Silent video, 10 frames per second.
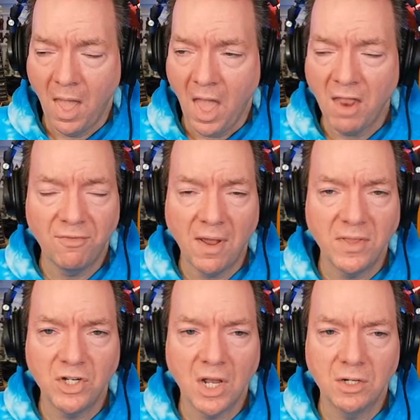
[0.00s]
And
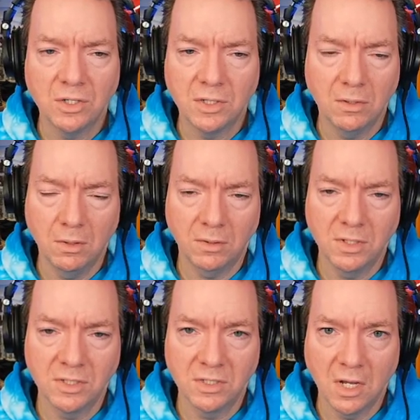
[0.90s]
finally, Janet just said, look,
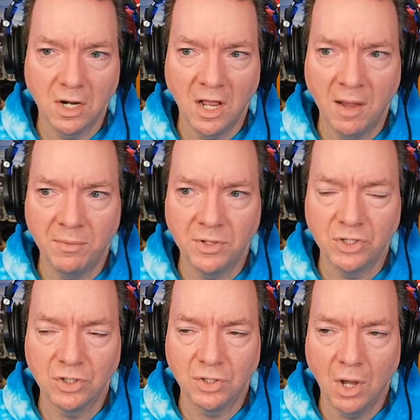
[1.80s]
this is not going to happen. Let's
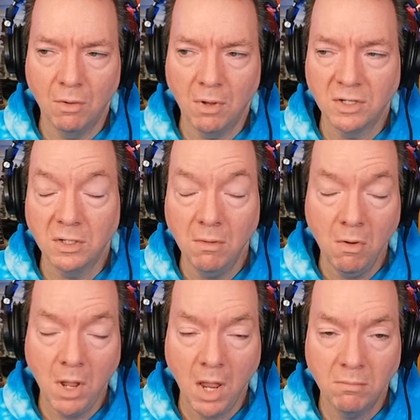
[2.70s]
just go. And I said,
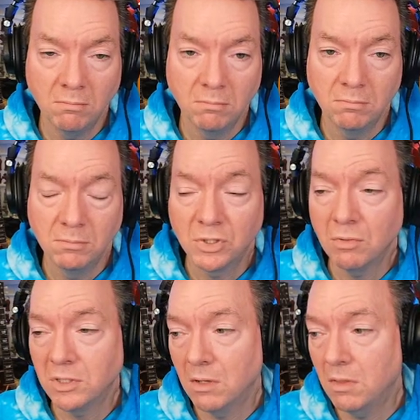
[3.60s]
okay. So
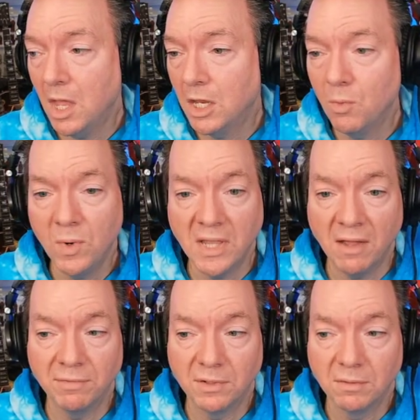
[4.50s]
I said, thank you when we
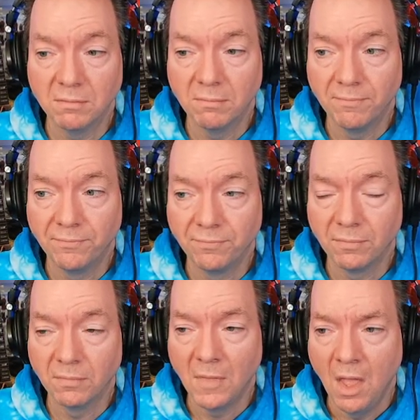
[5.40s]
left.
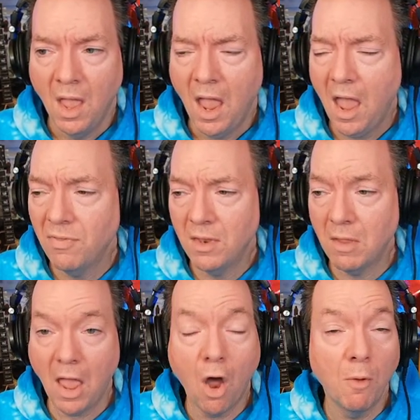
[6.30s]
And
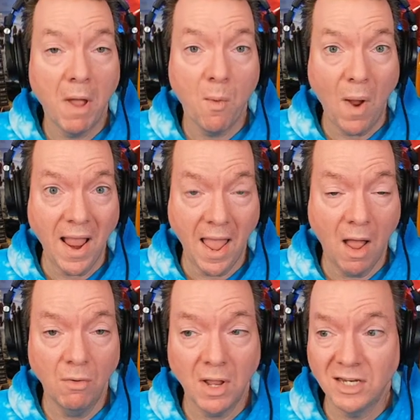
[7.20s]
then on my way
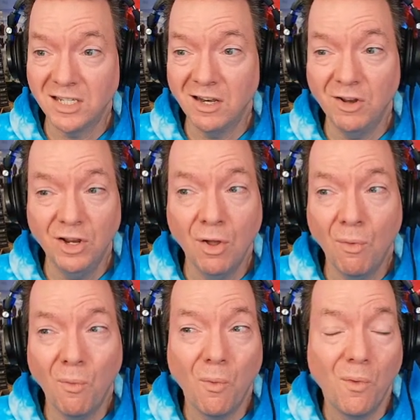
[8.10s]
out, I said,
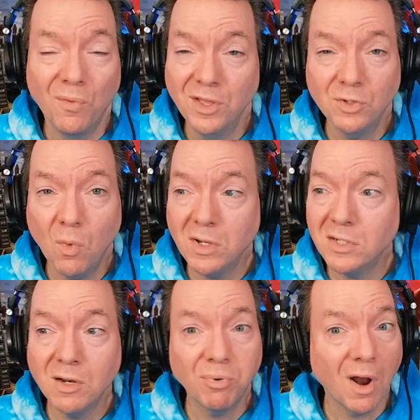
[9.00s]
this
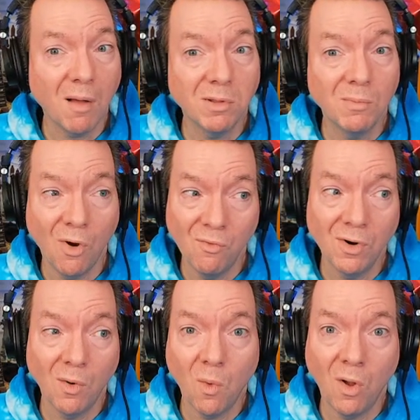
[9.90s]
wasn't a problem
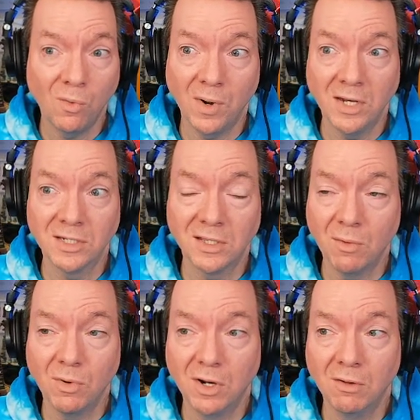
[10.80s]
over at Walgreens. They
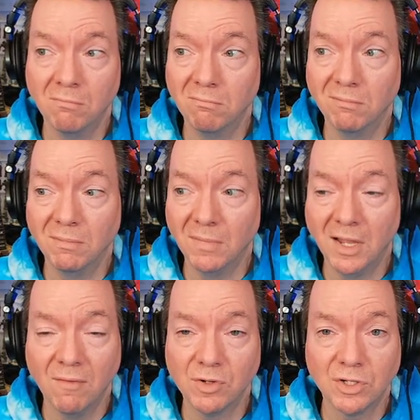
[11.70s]
were going to
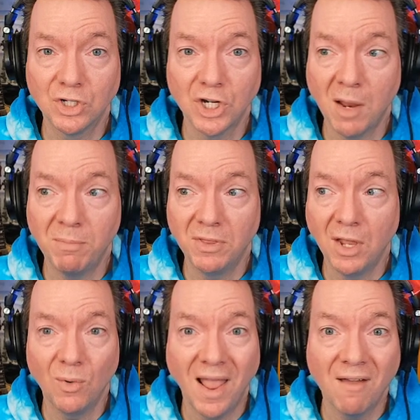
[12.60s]
give us the shot, but they
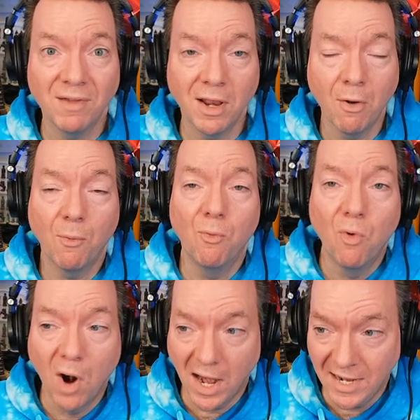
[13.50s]
don't have any
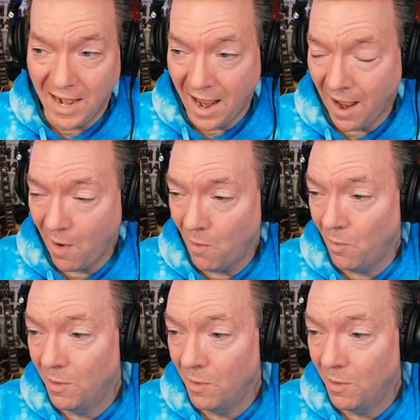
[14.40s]
right now.